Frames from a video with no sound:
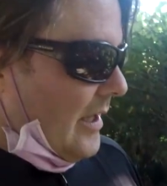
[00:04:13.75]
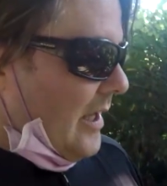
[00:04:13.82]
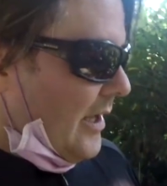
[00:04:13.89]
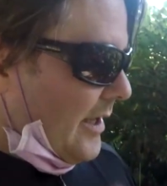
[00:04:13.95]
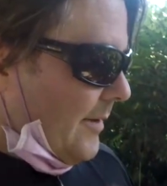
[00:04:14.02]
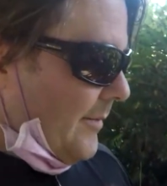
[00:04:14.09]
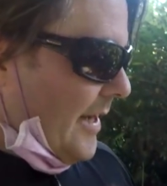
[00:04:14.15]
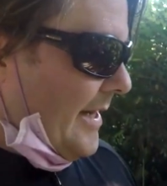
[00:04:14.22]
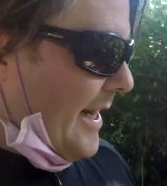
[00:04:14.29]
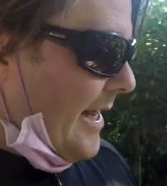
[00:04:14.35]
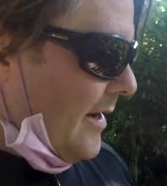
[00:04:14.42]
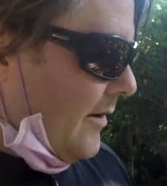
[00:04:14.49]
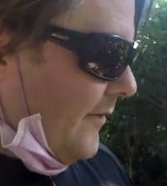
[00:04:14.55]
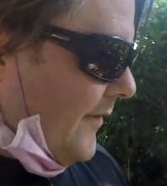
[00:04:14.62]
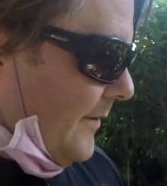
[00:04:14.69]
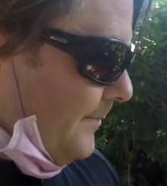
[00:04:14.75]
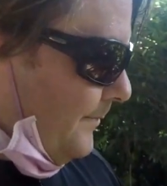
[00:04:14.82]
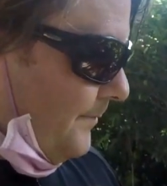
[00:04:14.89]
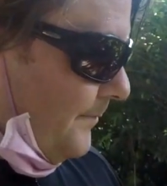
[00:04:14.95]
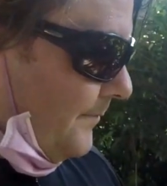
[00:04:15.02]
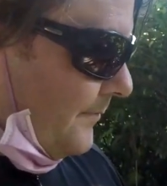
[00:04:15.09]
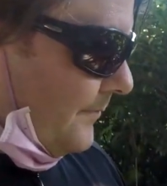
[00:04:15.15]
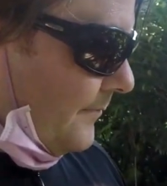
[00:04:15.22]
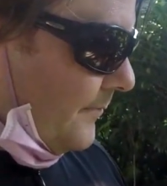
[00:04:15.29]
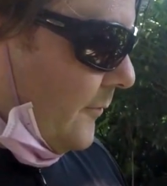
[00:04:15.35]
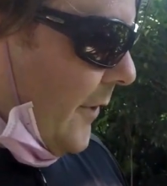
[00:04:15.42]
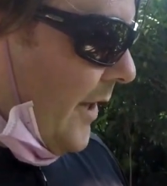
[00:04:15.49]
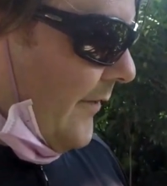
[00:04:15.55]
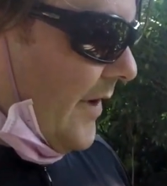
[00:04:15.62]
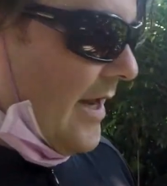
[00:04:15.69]
I'll get my day out of it,
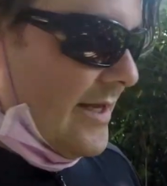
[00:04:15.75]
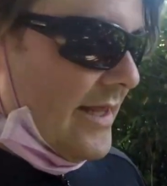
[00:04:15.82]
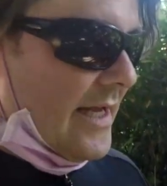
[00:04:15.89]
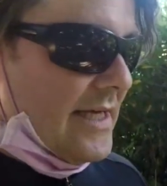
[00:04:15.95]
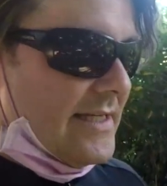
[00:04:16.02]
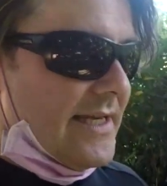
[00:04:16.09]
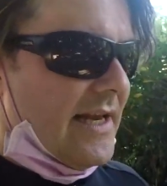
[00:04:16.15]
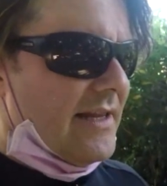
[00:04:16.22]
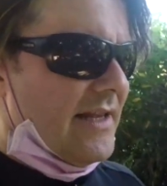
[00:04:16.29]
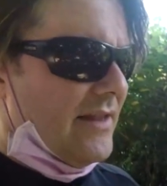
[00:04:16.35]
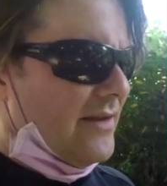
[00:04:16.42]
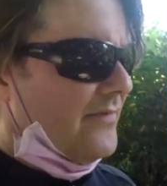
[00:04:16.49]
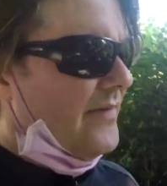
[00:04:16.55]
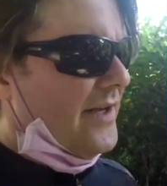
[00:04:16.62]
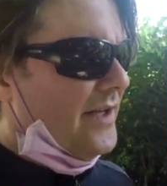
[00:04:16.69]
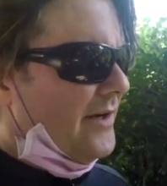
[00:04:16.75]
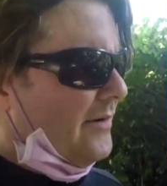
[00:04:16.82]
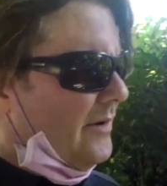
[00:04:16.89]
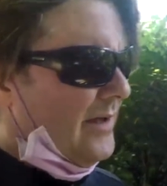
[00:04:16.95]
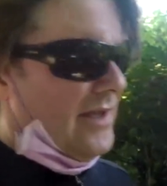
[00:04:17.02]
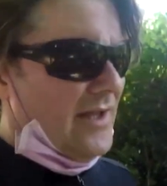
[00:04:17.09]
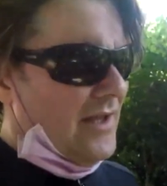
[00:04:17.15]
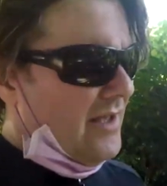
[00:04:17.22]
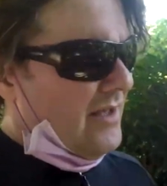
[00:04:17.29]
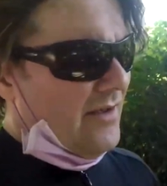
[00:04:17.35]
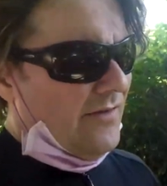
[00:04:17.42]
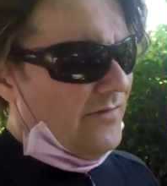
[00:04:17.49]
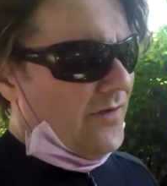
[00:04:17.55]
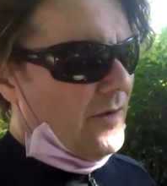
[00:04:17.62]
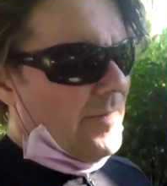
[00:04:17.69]
whatever. I think I said in the other video,
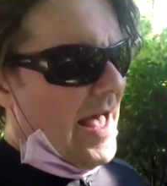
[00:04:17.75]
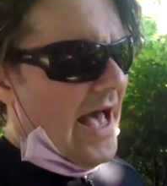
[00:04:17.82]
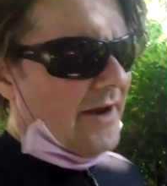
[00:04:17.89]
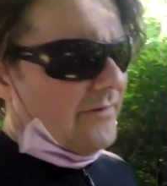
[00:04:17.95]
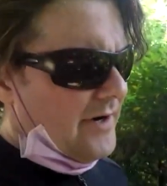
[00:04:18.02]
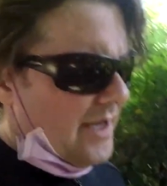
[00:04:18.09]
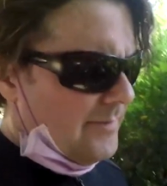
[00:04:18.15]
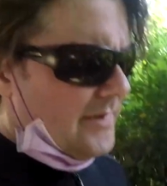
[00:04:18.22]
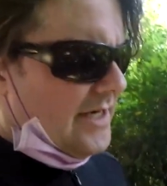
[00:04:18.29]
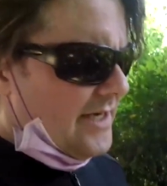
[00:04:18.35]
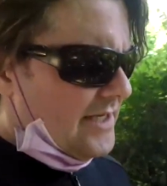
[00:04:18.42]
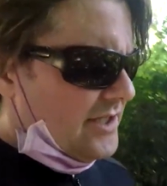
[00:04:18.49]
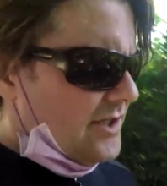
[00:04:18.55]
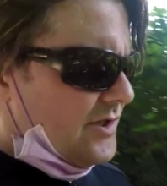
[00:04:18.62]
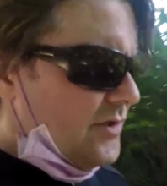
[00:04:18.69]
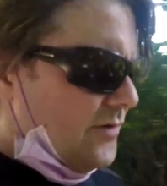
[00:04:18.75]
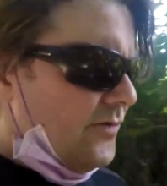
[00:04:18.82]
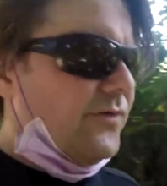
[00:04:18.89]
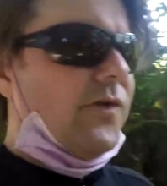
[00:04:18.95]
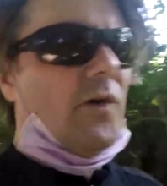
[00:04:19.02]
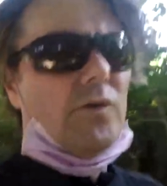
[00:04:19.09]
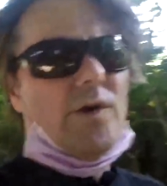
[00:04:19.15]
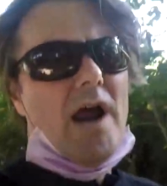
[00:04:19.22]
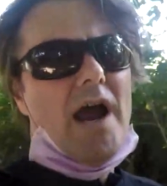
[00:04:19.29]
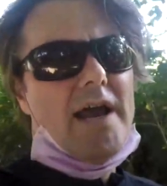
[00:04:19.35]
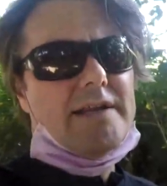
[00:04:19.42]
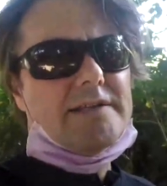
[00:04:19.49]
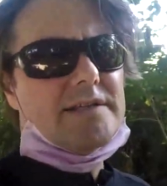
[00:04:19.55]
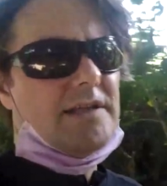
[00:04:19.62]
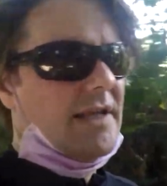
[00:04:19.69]
full battery, I mean, it's two full
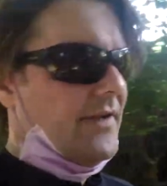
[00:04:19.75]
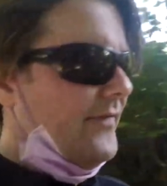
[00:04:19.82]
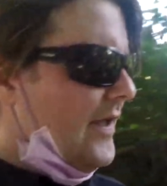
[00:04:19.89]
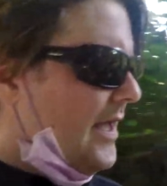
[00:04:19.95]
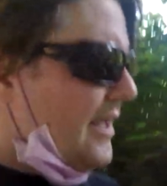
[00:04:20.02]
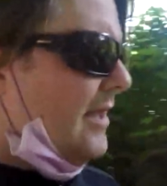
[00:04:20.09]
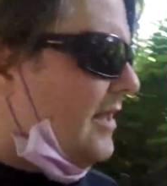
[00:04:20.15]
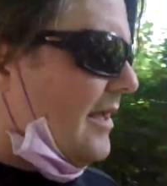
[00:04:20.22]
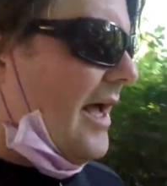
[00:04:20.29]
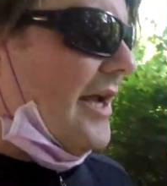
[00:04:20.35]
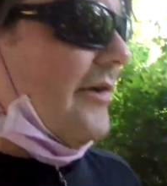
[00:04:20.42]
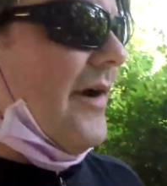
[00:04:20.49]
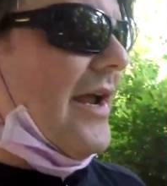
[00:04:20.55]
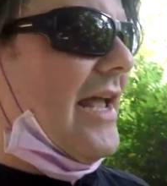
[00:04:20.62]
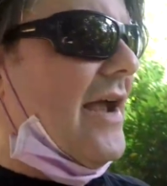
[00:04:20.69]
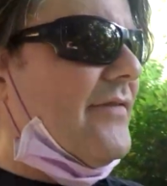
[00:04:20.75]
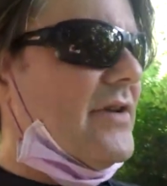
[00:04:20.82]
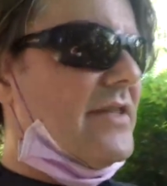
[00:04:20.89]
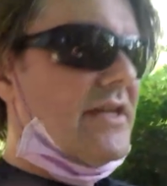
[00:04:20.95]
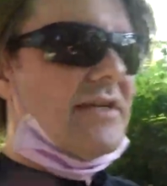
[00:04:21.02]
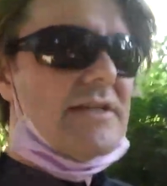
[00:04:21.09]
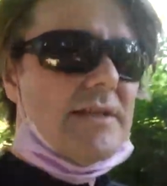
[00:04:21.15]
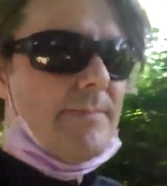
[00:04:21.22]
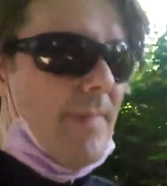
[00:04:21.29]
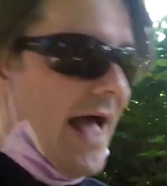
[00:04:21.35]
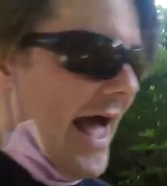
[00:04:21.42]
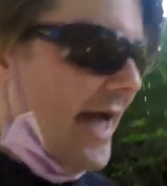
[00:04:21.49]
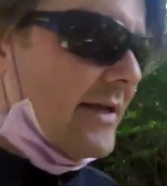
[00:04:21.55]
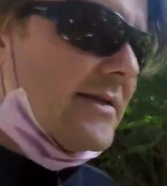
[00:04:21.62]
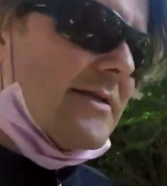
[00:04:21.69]
rides. Like if I, I crank everything to the
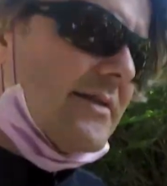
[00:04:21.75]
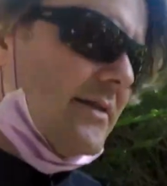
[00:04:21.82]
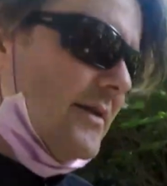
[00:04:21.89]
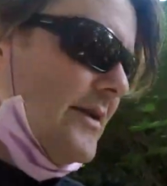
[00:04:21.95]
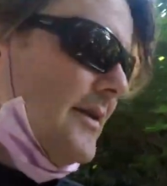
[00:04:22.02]
max,